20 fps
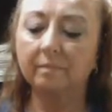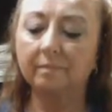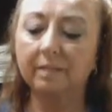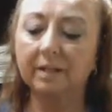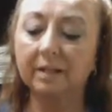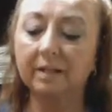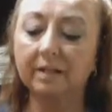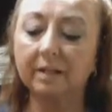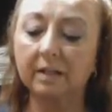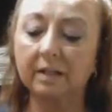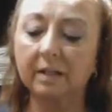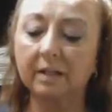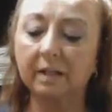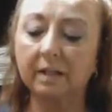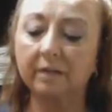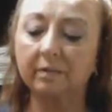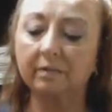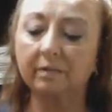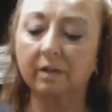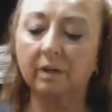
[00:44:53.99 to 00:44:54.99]
things that I
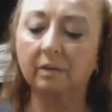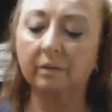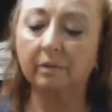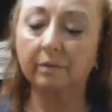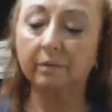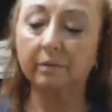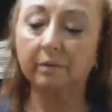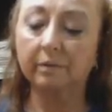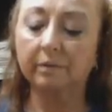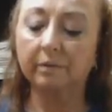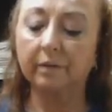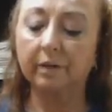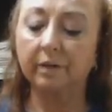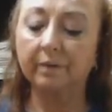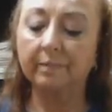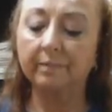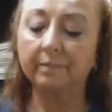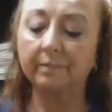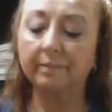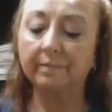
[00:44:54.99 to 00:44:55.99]
got involved with were fun.
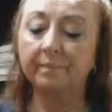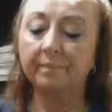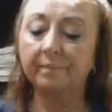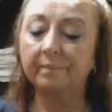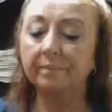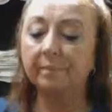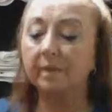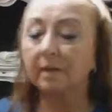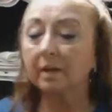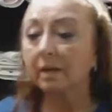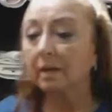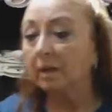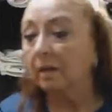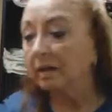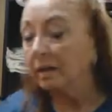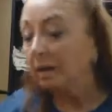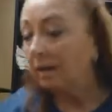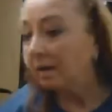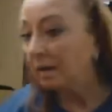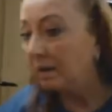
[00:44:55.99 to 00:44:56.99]

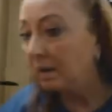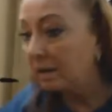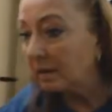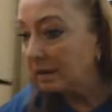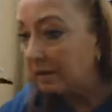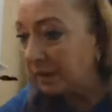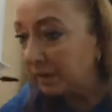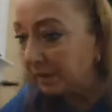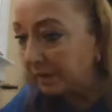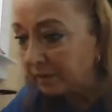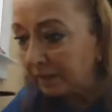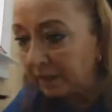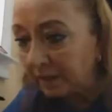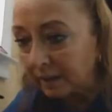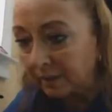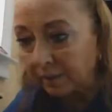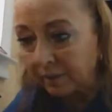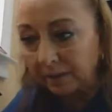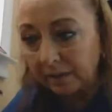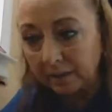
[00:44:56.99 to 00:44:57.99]
I think I've done
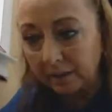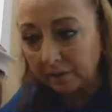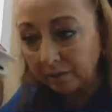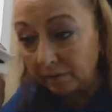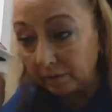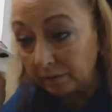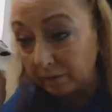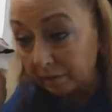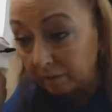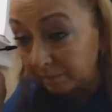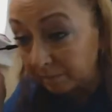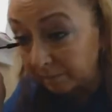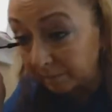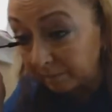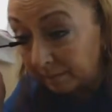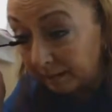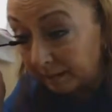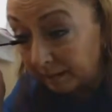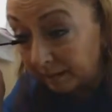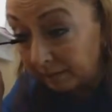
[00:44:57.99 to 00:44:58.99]
everything from
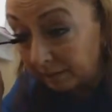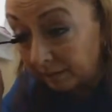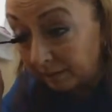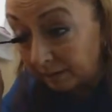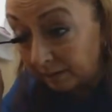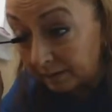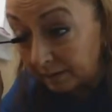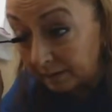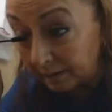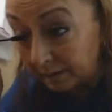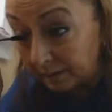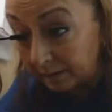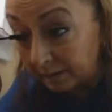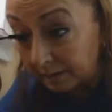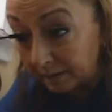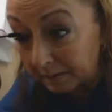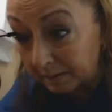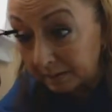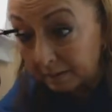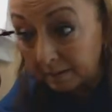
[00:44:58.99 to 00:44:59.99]
Avon
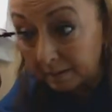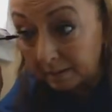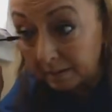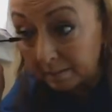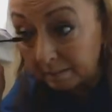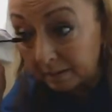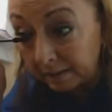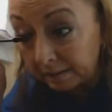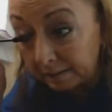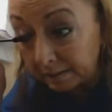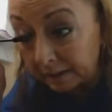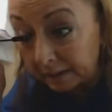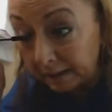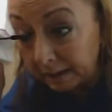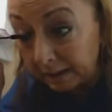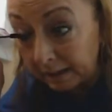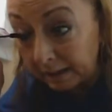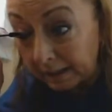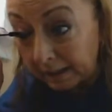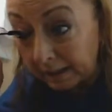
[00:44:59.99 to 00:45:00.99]
to Mary
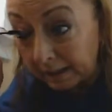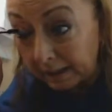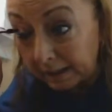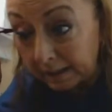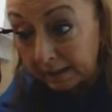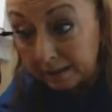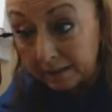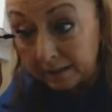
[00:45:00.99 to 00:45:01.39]
Kay